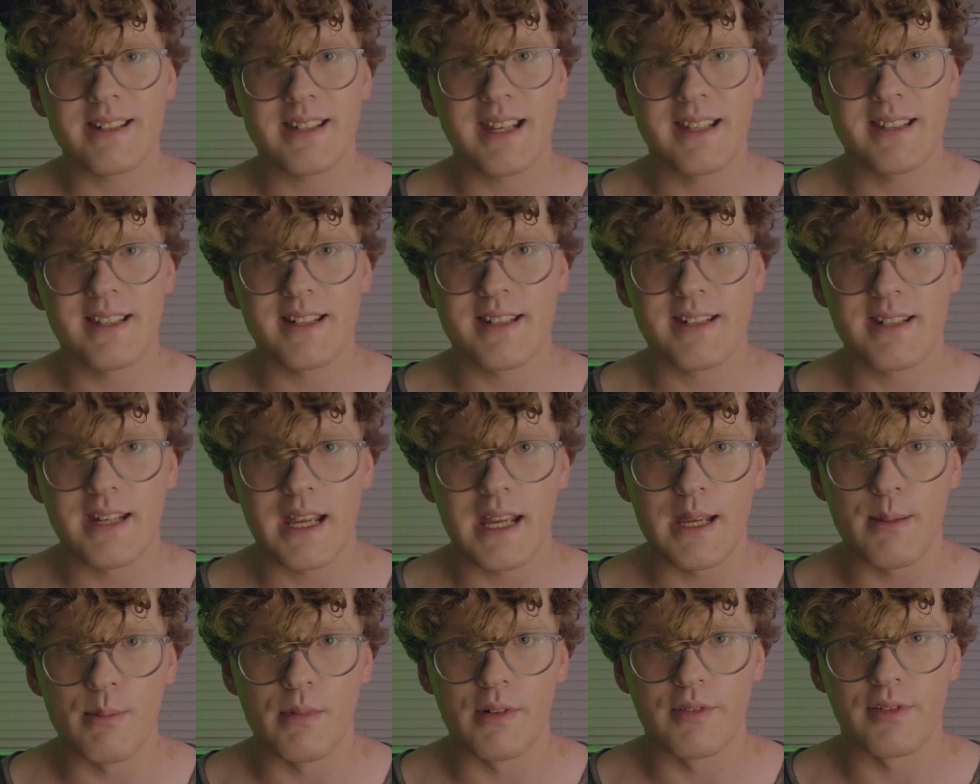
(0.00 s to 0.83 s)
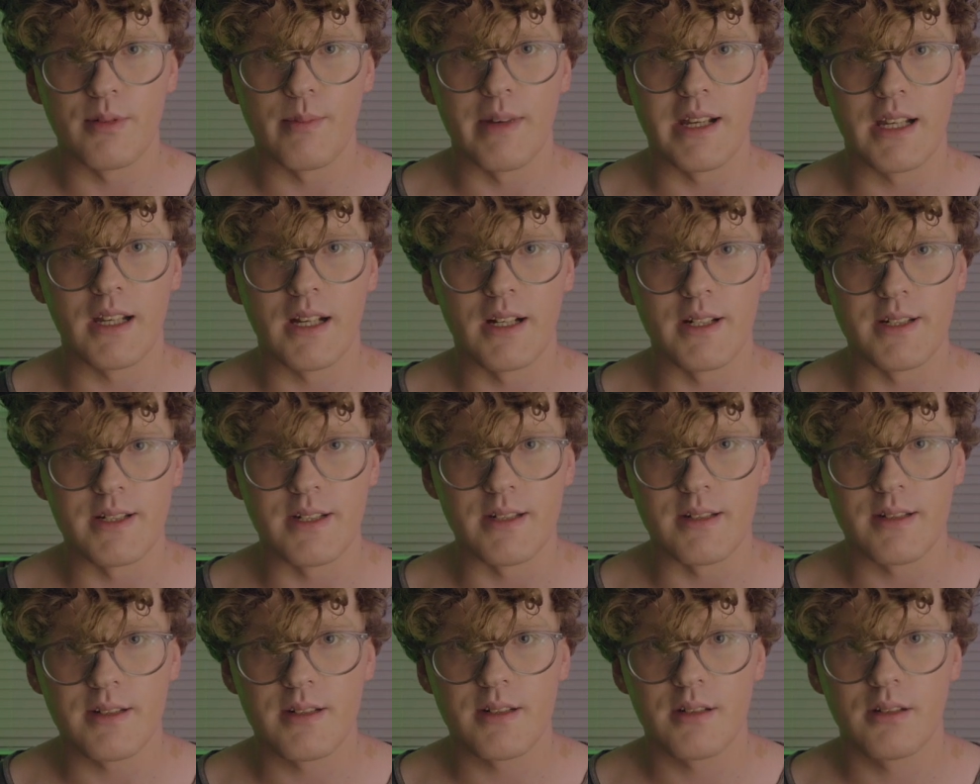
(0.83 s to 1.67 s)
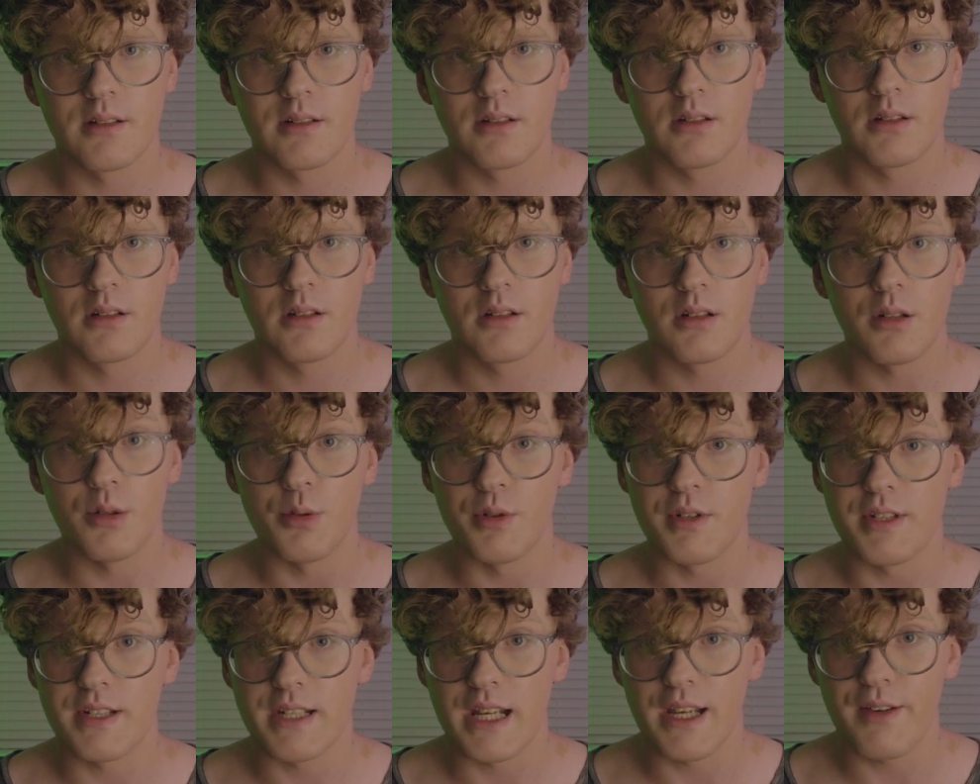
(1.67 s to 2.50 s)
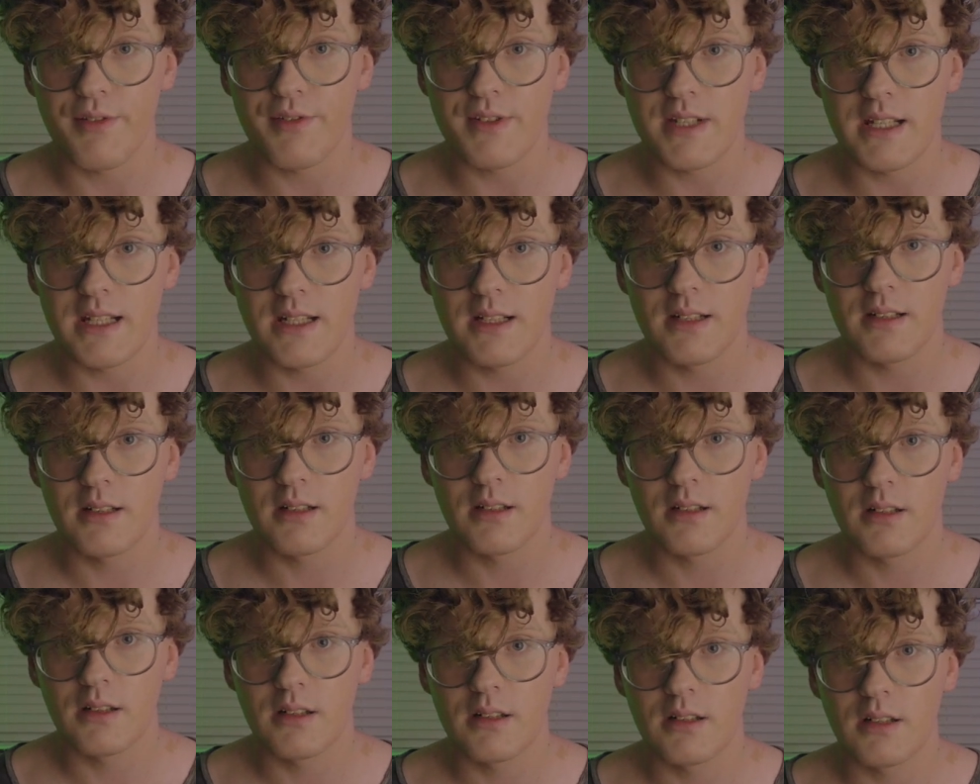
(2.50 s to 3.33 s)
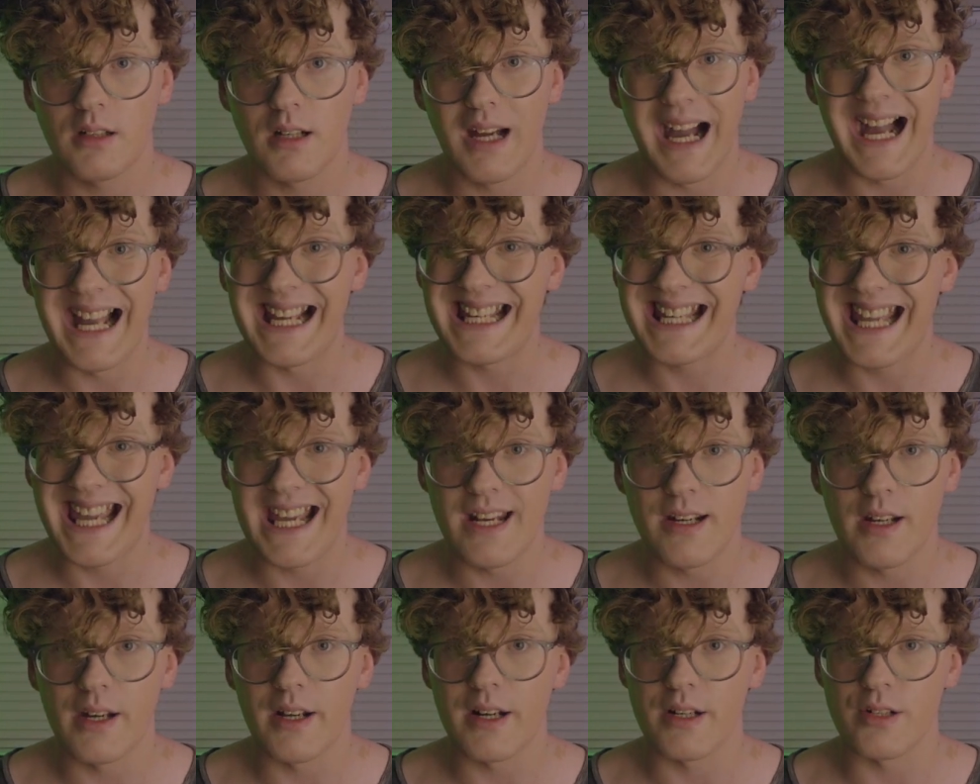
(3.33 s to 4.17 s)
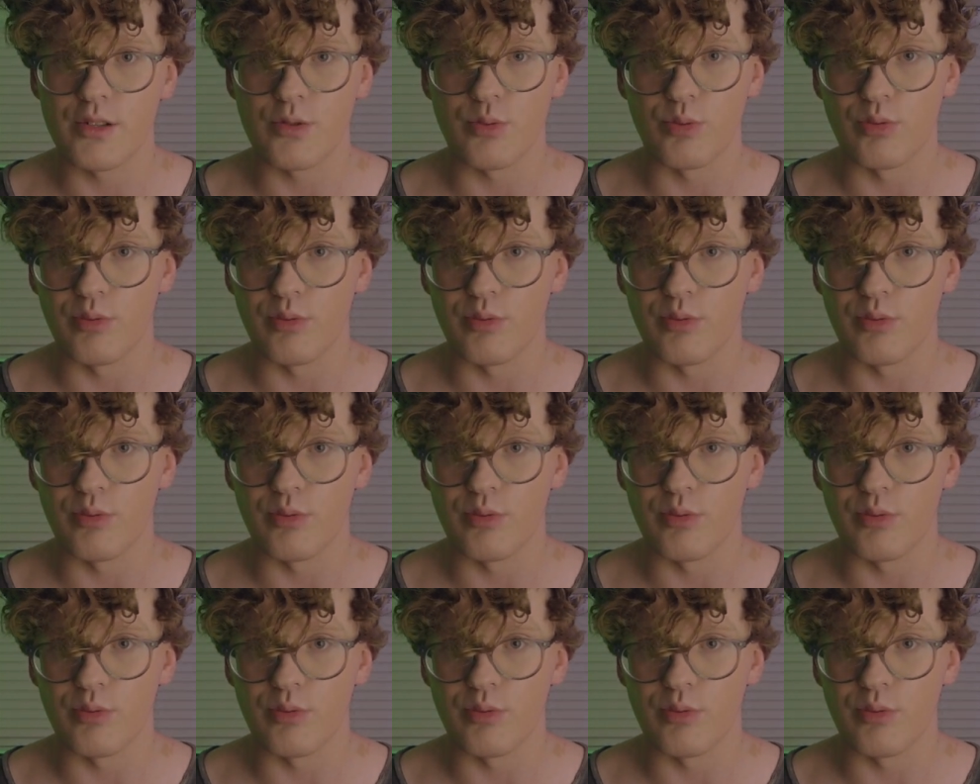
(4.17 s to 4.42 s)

say the same for my cousins, whose safety I cannot as